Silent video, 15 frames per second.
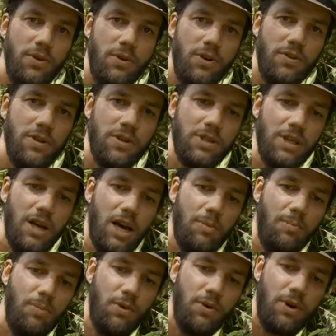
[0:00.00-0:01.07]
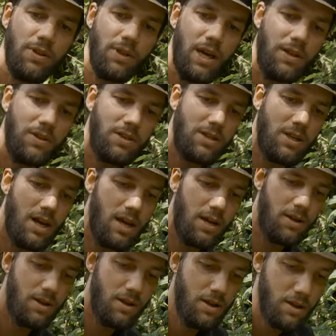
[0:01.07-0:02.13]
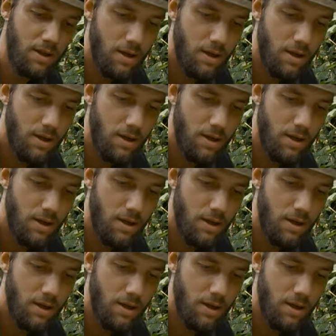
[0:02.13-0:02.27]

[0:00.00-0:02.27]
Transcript: blue on this side, blue on the other side.